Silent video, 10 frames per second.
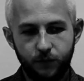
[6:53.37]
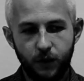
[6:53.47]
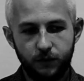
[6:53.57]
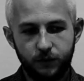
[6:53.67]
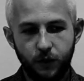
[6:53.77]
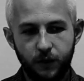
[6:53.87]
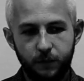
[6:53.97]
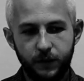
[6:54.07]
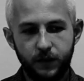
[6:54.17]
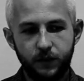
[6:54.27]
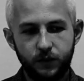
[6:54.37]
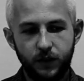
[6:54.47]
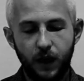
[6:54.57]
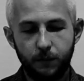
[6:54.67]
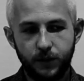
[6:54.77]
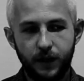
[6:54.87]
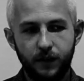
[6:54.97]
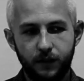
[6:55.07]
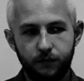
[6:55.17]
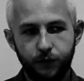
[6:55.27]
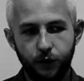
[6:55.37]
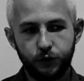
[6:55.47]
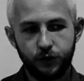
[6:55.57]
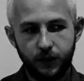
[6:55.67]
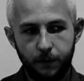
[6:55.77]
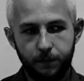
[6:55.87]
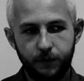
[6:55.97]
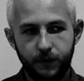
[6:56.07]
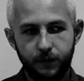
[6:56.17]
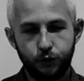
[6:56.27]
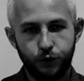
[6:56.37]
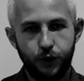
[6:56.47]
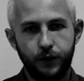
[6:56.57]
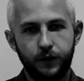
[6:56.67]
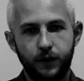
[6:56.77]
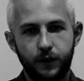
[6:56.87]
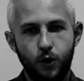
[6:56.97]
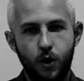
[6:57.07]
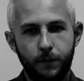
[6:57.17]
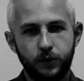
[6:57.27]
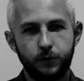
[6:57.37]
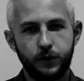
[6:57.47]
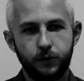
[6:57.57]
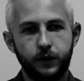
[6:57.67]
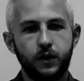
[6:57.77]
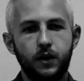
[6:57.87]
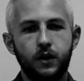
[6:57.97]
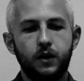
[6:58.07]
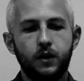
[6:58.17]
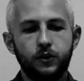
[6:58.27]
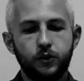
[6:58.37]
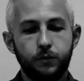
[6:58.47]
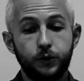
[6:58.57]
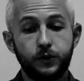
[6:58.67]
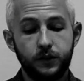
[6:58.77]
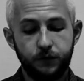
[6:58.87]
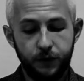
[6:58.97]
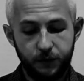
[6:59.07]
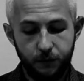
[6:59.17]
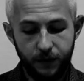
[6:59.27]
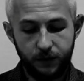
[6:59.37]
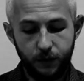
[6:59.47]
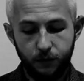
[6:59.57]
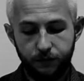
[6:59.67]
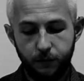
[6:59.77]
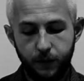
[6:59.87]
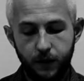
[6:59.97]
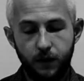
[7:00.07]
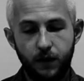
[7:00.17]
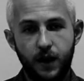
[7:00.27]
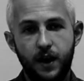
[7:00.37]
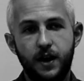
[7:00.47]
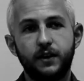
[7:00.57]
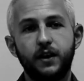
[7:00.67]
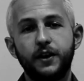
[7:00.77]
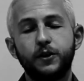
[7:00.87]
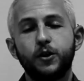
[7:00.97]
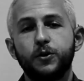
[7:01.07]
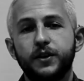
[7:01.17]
it's not going to be easy. I'm taking the first step in the journey that I know I'm meant to be doing. So posting this video is a big deal for me, and I know that